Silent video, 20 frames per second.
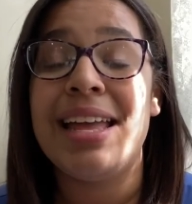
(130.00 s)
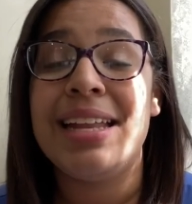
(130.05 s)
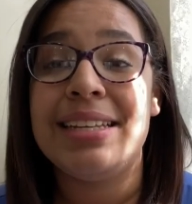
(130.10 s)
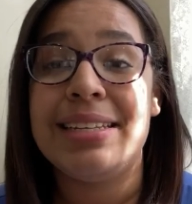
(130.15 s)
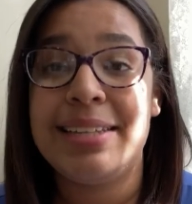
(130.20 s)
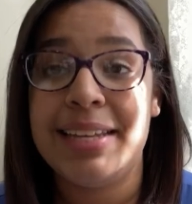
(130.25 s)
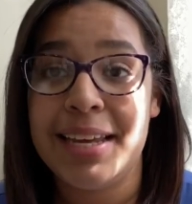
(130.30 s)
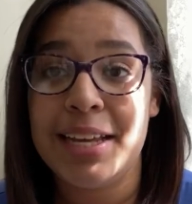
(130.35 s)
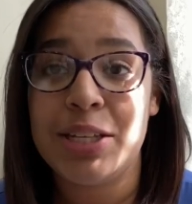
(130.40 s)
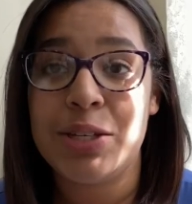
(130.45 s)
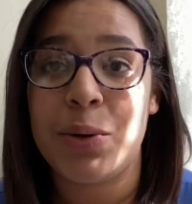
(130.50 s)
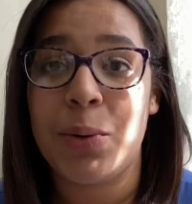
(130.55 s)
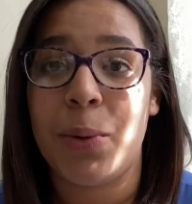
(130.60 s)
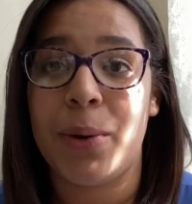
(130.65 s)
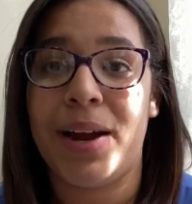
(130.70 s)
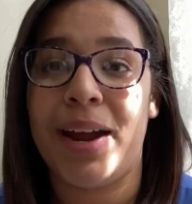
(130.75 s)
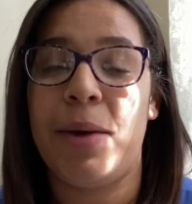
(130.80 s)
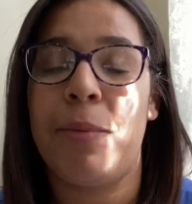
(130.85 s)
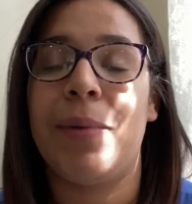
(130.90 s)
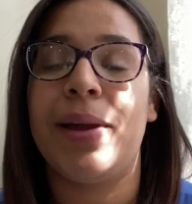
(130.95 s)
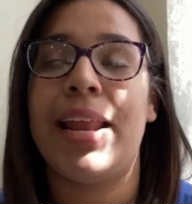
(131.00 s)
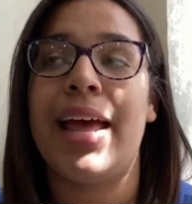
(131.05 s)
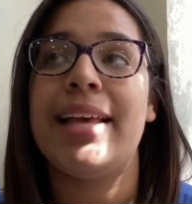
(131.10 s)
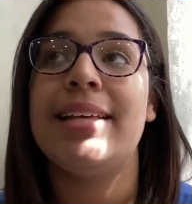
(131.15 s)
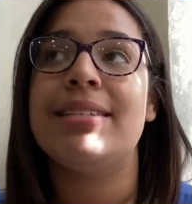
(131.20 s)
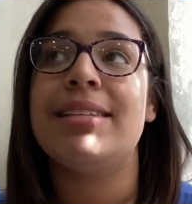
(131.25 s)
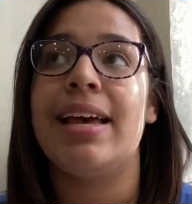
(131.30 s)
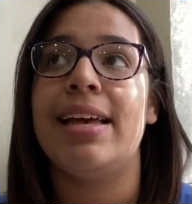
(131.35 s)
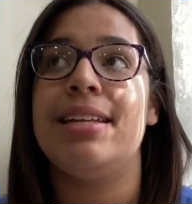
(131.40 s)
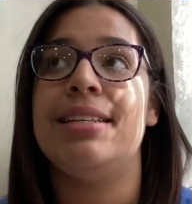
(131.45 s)
detour. And when I
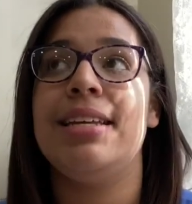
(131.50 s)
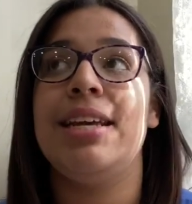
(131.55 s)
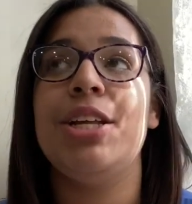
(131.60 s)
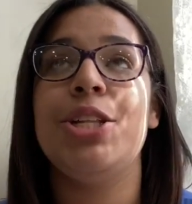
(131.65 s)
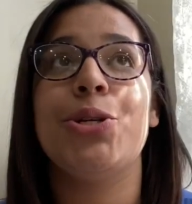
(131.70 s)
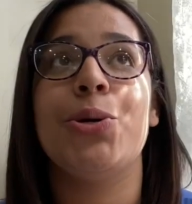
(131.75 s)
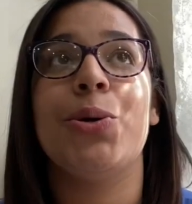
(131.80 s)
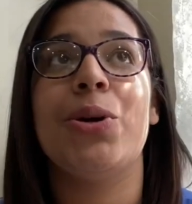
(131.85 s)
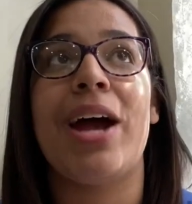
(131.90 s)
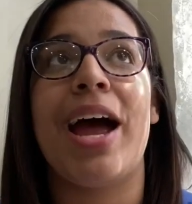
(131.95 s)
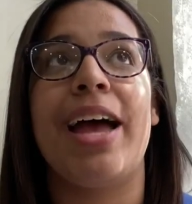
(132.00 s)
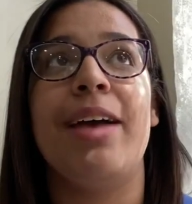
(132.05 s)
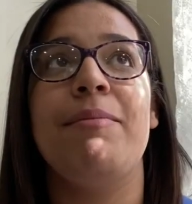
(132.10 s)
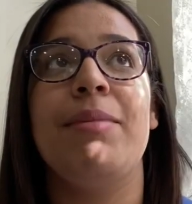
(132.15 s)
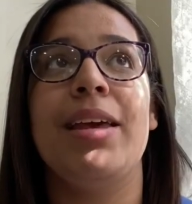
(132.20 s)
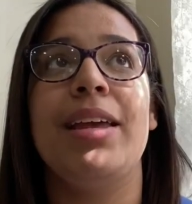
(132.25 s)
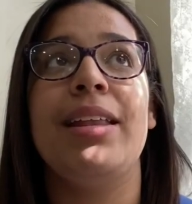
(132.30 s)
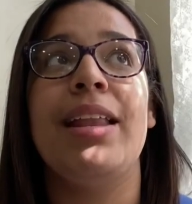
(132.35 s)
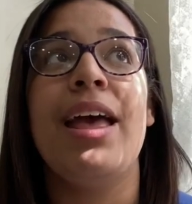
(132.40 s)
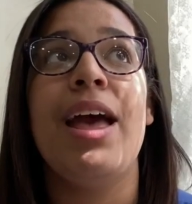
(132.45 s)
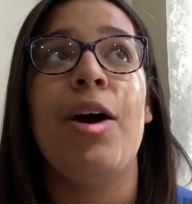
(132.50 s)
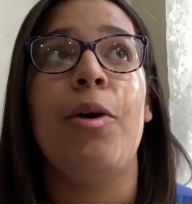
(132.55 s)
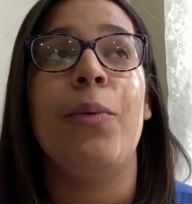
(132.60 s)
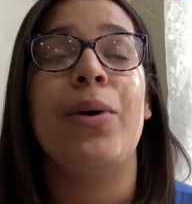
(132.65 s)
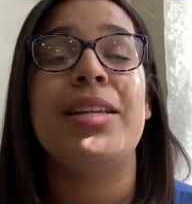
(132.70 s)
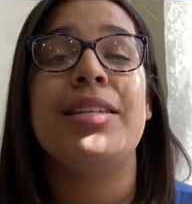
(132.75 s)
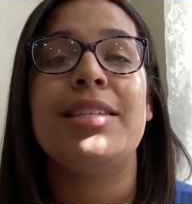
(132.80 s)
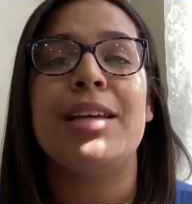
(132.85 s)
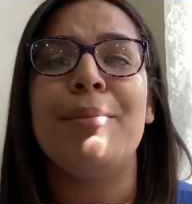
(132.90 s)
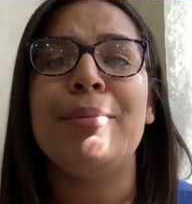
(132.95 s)
say detour, I mean
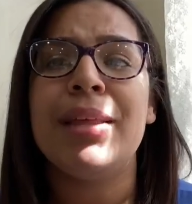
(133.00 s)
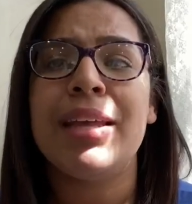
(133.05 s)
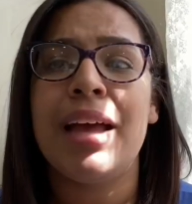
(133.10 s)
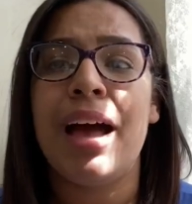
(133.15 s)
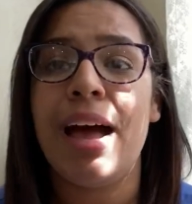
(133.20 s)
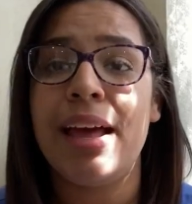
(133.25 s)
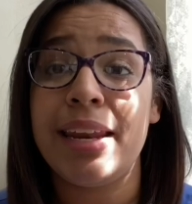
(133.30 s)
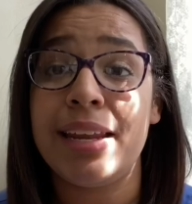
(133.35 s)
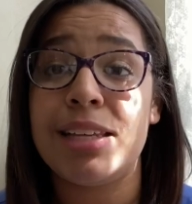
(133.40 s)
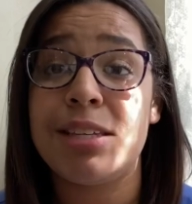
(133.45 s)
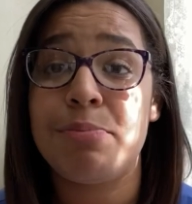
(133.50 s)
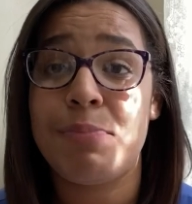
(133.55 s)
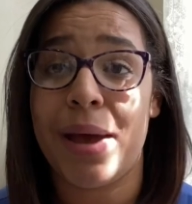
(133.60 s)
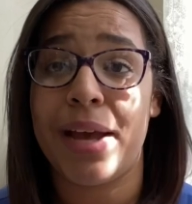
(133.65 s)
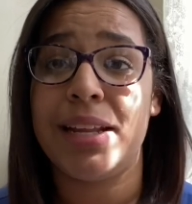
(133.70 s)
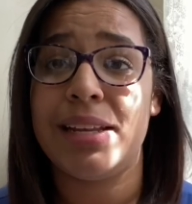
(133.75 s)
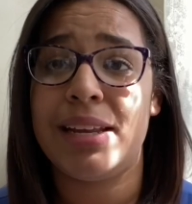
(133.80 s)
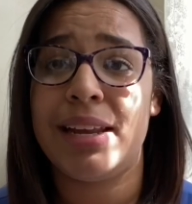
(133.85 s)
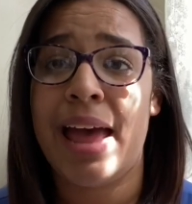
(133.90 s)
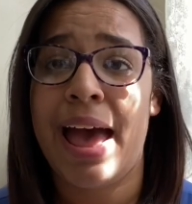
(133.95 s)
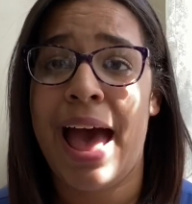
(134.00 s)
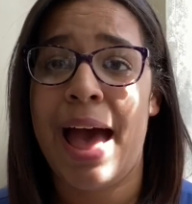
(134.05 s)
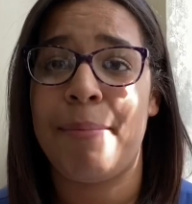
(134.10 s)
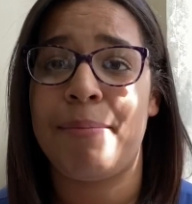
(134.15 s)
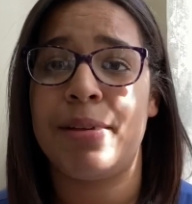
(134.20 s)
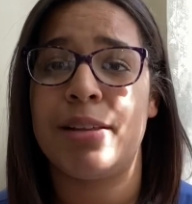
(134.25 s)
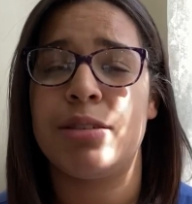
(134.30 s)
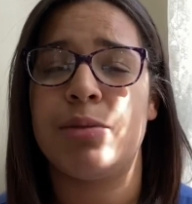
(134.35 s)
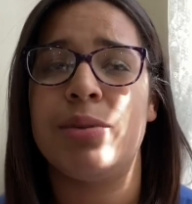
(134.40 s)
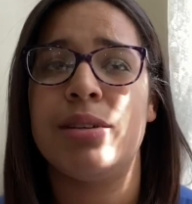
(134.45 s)
when something unexpected happens,